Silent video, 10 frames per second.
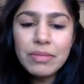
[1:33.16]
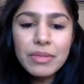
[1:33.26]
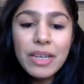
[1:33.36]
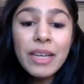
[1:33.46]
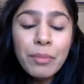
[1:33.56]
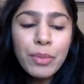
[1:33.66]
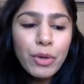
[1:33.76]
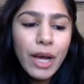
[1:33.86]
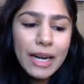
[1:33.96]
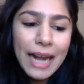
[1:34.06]
improve
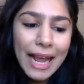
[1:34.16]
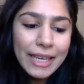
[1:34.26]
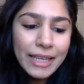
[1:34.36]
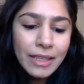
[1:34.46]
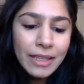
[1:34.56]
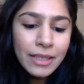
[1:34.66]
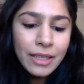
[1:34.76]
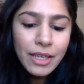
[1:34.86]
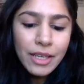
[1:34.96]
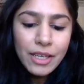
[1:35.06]
our ranking.
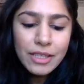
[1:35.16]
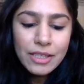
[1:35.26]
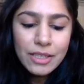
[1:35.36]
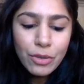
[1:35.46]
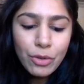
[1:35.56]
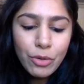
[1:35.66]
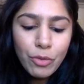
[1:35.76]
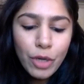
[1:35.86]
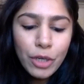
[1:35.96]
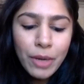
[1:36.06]
So what
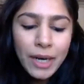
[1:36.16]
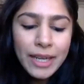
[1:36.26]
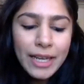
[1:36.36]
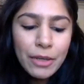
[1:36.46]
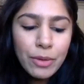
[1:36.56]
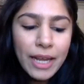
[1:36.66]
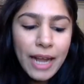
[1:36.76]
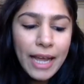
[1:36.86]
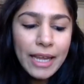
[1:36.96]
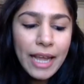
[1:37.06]
do I tell you? Like
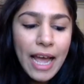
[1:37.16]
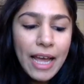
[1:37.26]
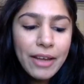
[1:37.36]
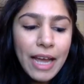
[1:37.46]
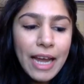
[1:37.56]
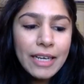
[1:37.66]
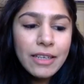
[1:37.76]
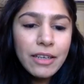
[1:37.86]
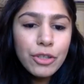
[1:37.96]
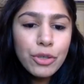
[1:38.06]
I had
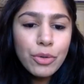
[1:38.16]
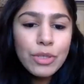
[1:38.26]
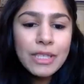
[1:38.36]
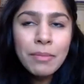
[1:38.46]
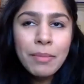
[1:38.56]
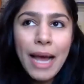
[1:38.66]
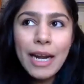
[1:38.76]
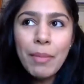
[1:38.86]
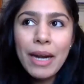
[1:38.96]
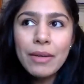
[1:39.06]
chosen
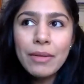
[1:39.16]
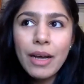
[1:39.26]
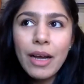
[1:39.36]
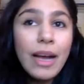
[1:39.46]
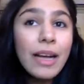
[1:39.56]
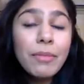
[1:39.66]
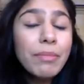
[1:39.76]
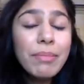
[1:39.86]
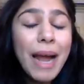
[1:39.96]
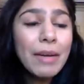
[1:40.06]

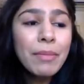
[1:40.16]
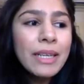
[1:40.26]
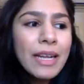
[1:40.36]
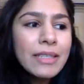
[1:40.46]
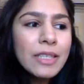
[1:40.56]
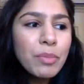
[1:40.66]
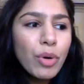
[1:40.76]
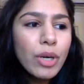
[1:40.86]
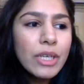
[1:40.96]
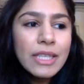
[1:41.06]
badminton as a
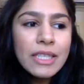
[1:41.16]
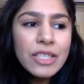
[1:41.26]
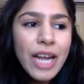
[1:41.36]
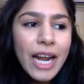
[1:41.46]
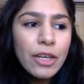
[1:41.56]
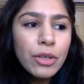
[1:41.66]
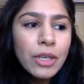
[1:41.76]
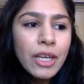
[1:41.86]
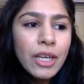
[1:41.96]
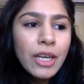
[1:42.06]
sport since childhood.
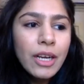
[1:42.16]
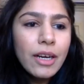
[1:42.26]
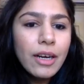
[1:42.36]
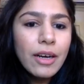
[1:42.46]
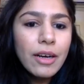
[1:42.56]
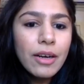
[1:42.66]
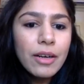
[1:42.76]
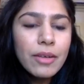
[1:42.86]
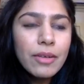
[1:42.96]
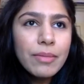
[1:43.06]

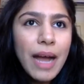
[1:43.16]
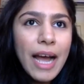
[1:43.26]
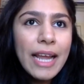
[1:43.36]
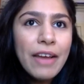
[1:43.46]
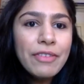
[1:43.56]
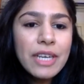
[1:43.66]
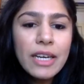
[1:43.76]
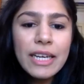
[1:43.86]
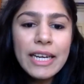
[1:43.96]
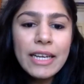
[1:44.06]
I have
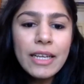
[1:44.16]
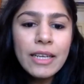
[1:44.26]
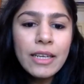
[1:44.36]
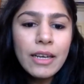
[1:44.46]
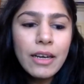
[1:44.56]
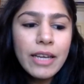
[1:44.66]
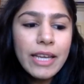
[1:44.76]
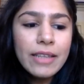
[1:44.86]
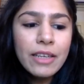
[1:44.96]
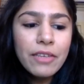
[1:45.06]
studied in
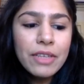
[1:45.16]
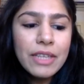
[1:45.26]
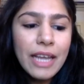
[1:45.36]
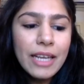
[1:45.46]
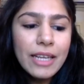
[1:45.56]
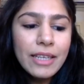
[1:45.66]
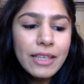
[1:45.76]
Kendriya Vidyalay,